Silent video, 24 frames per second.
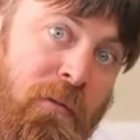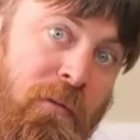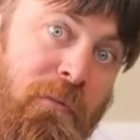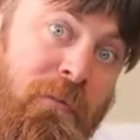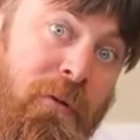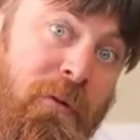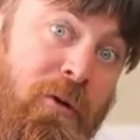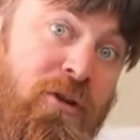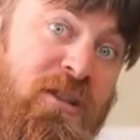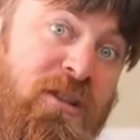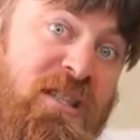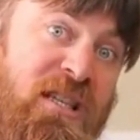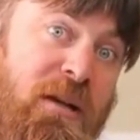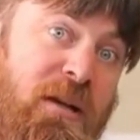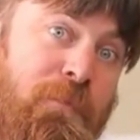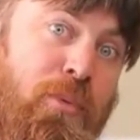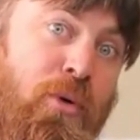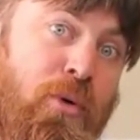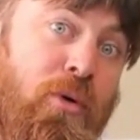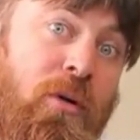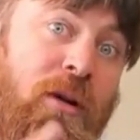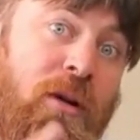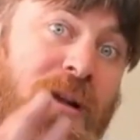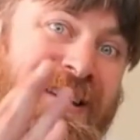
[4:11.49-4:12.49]
Very
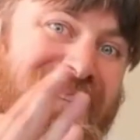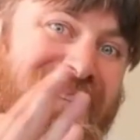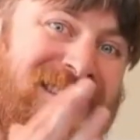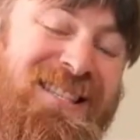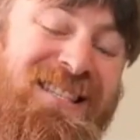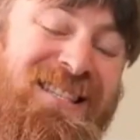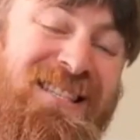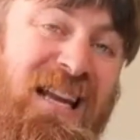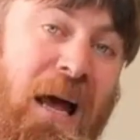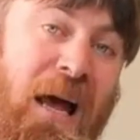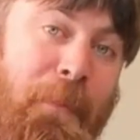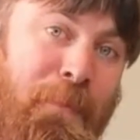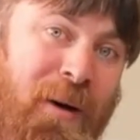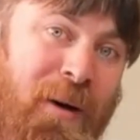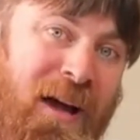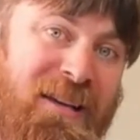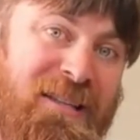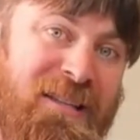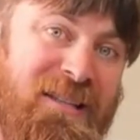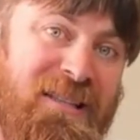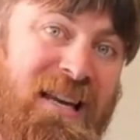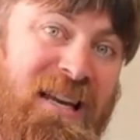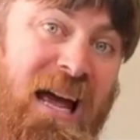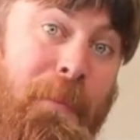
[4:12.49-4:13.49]
simple, step by
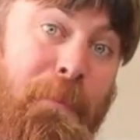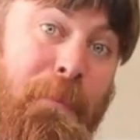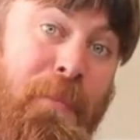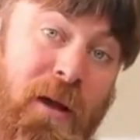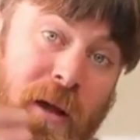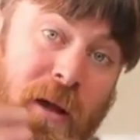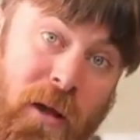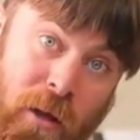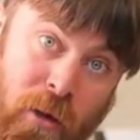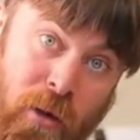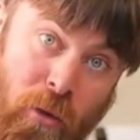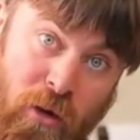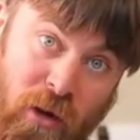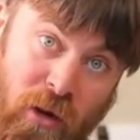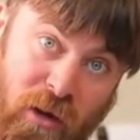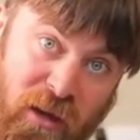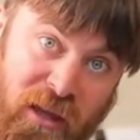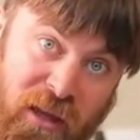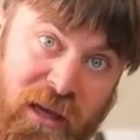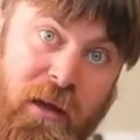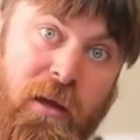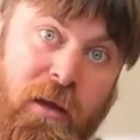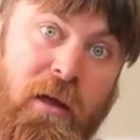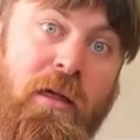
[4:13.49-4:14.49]
step.
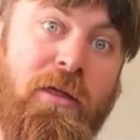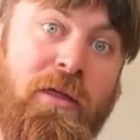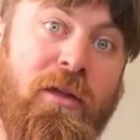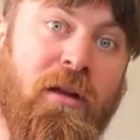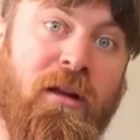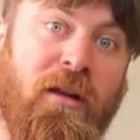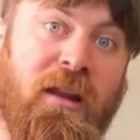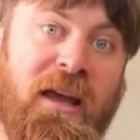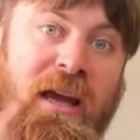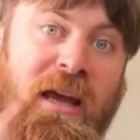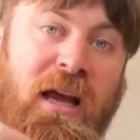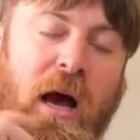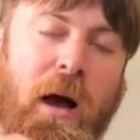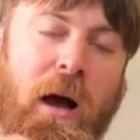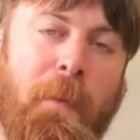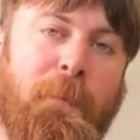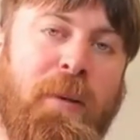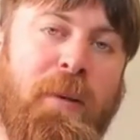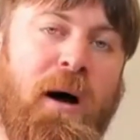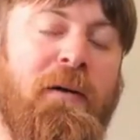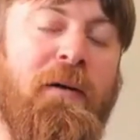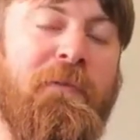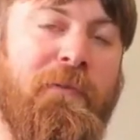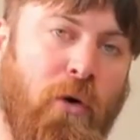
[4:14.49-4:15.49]
Click the link
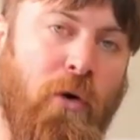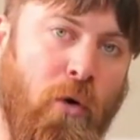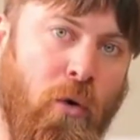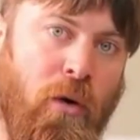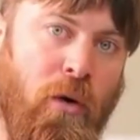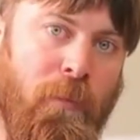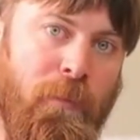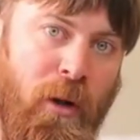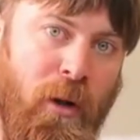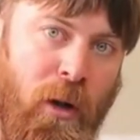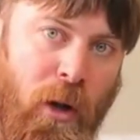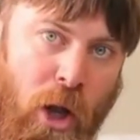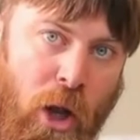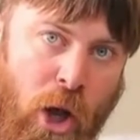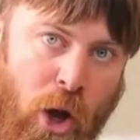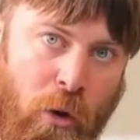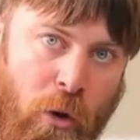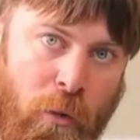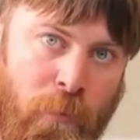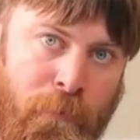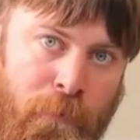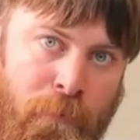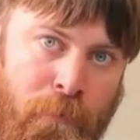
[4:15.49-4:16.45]
above or below.